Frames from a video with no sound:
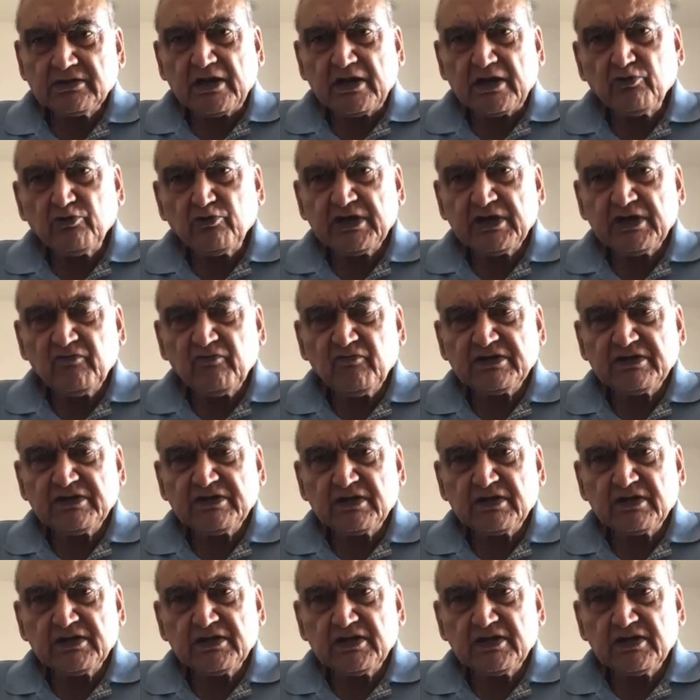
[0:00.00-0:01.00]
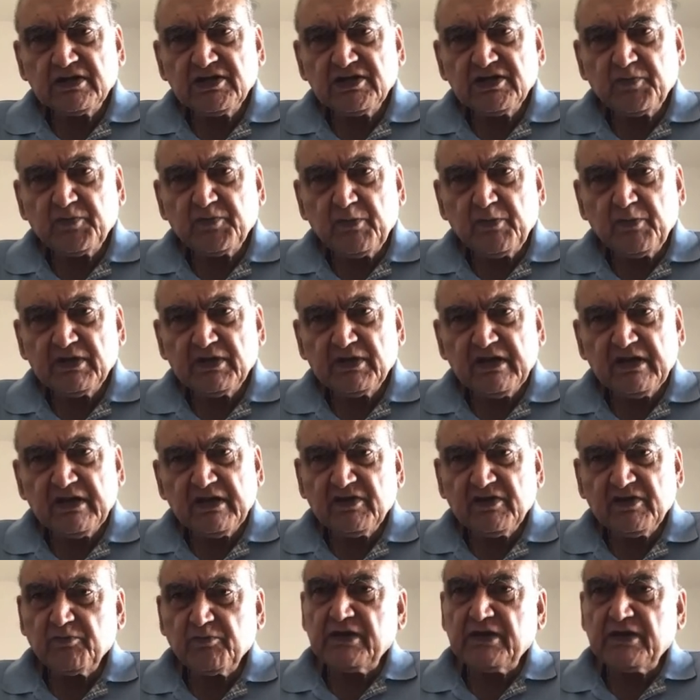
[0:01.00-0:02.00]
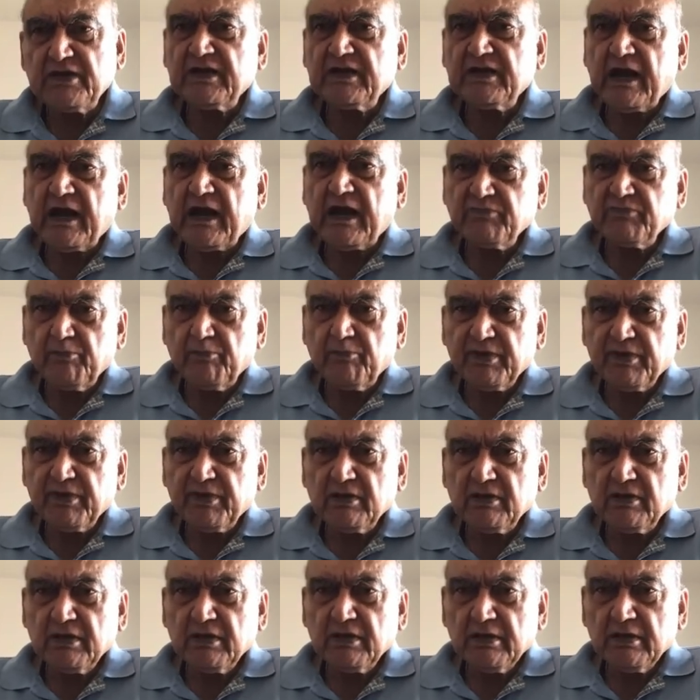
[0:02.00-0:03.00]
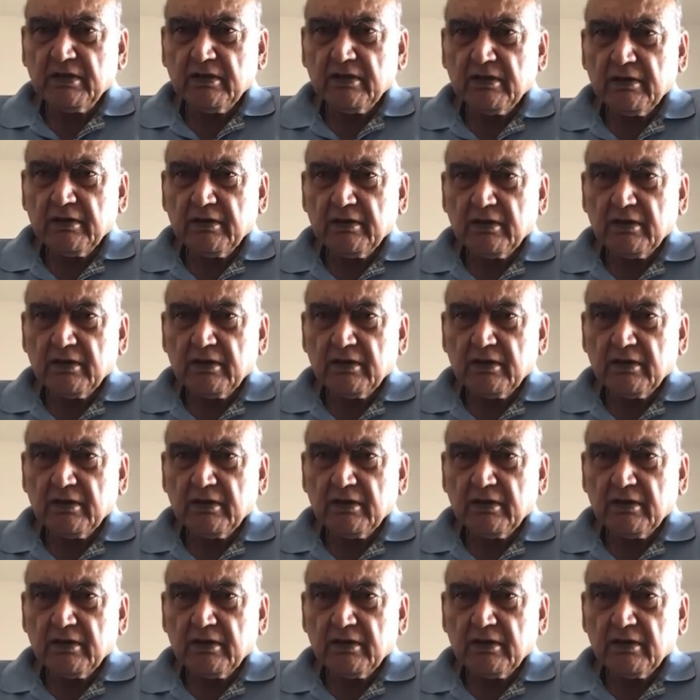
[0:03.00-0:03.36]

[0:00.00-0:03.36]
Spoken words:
The solution which these people give is build a Ram temple.